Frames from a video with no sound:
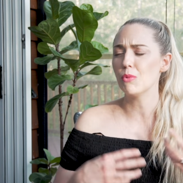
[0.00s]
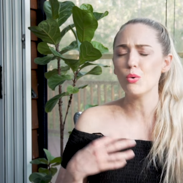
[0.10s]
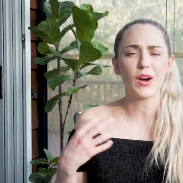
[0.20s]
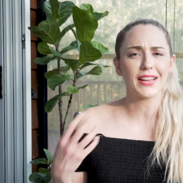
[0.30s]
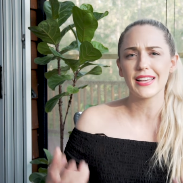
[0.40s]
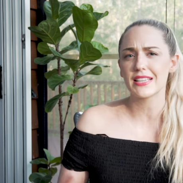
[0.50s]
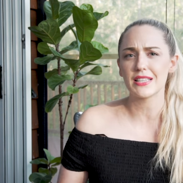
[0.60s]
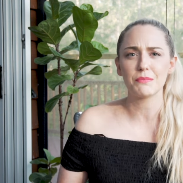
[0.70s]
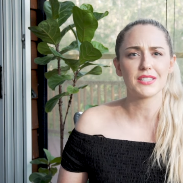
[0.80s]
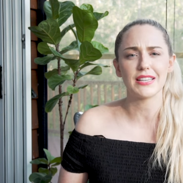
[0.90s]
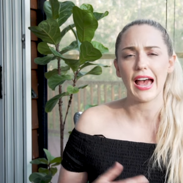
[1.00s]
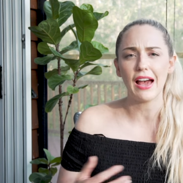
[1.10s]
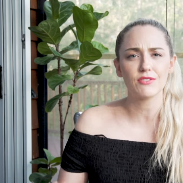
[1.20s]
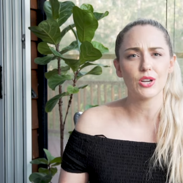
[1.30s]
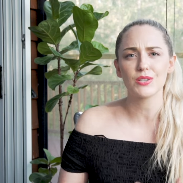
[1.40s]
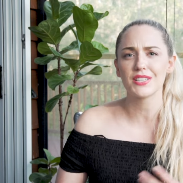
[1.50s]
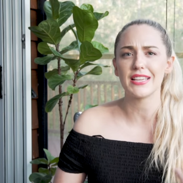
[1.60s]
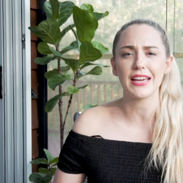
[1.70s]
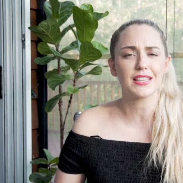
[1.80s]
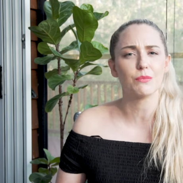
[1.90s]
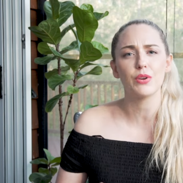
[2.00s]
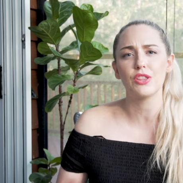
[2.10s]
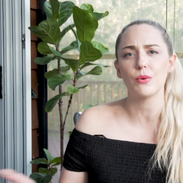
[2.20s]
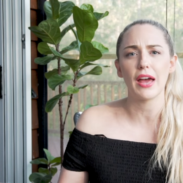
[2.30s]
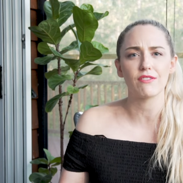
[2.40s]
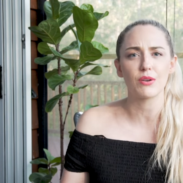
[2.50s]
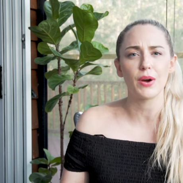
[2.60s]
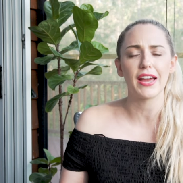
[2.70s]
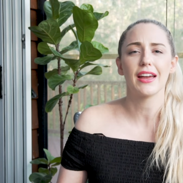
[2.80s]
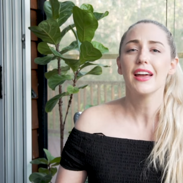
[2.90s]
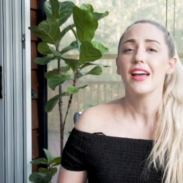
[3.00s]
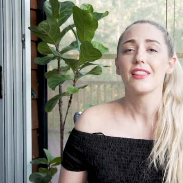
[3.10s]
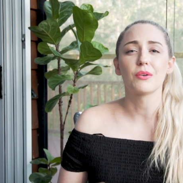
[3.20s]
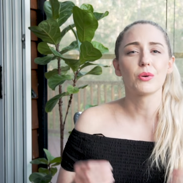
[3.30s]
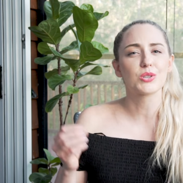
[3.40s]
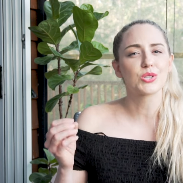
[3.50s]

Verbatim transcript: more widely accepted to have dogs and take them with you everywhere. They're all